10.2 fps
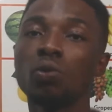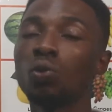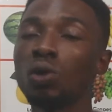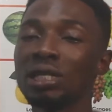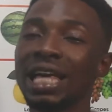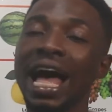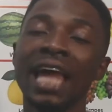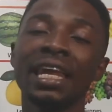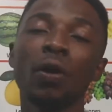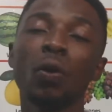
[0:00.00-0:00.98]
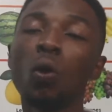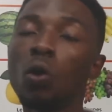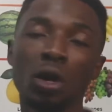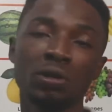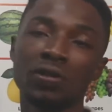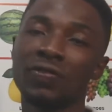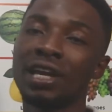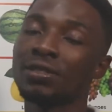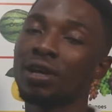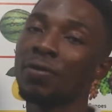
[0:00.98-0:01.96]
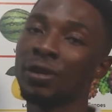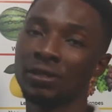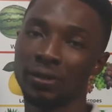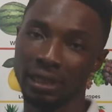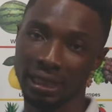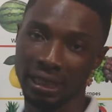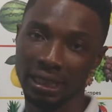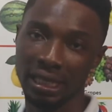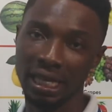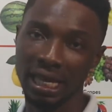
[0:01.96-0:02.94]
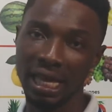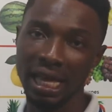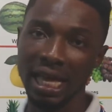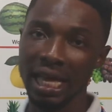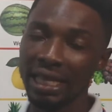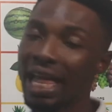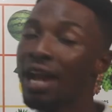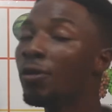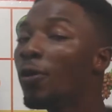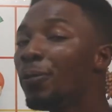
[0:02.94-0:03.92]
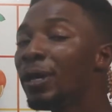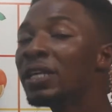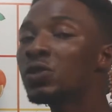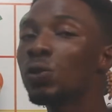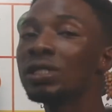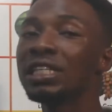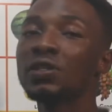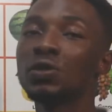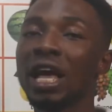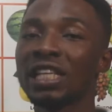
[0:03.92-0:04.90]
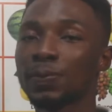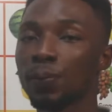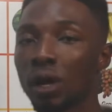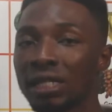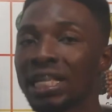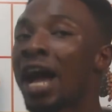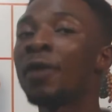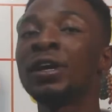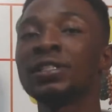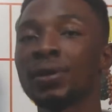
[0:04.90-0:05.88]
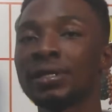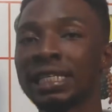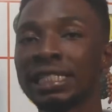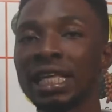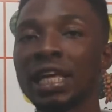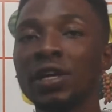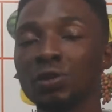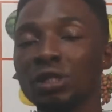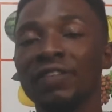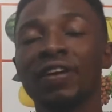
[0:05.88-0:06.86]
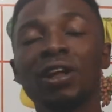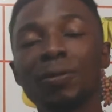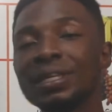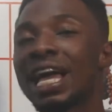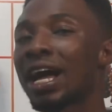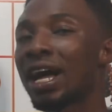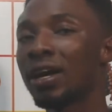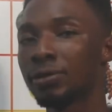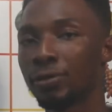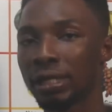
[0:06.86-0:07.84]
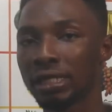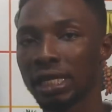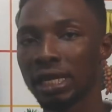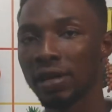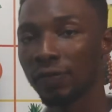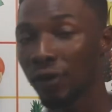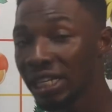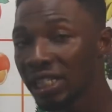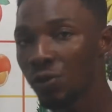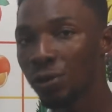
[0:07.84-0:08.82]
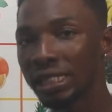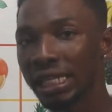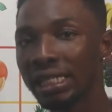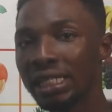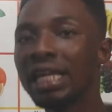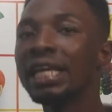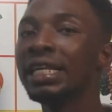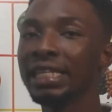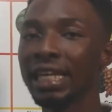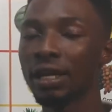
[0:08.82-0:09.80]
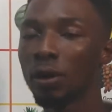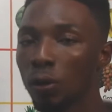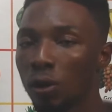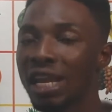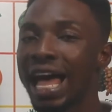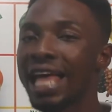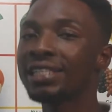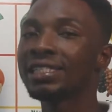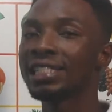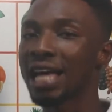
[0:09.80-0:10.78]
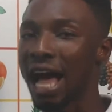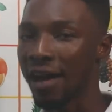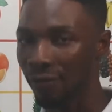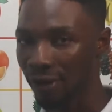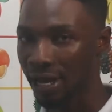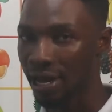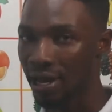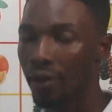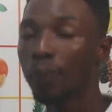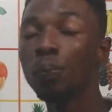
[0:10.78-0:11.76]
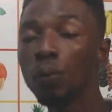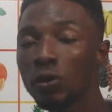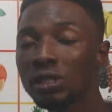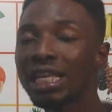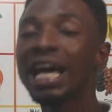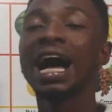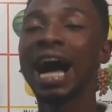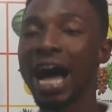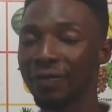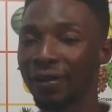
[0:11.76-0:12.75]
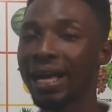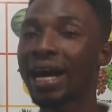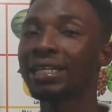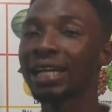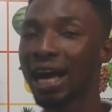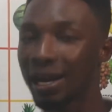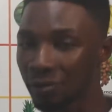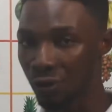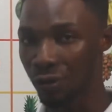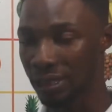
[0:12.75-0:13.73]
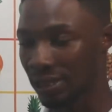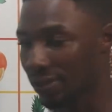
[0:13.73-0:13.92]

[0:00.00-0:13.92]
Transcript: water, and a whole lot of natural resources. The Europeans wanted to exploit our resources to develop their countries. For this reason, they colonized Africa, most African countries,